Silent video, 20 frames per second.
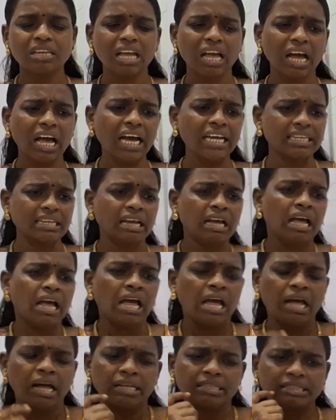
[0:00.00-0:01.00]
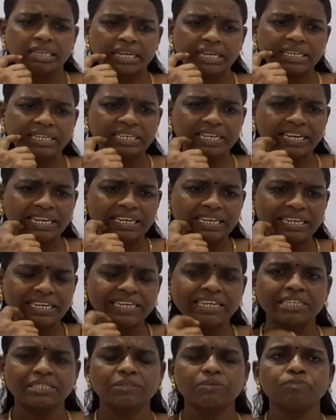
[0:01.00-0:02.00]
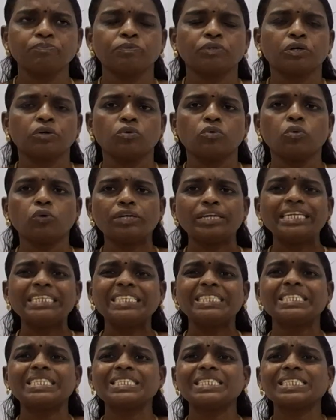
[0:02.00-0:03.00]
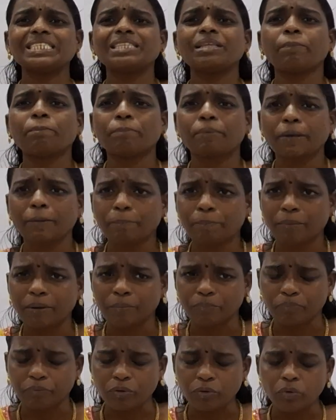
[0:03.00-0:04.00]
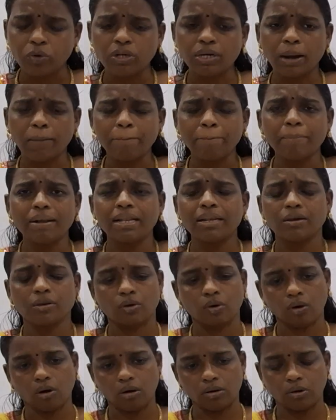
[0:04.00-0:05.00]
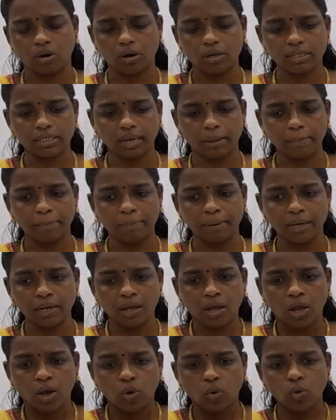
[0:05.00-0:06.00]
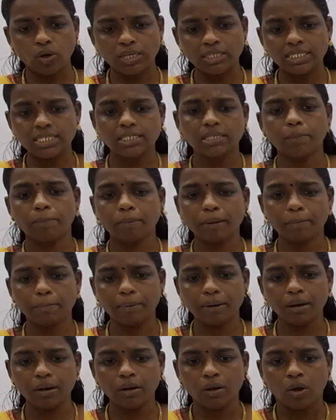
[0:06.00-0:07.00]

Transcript: and the Indian leaders who insist the people, who compel or not compel, who insist the people,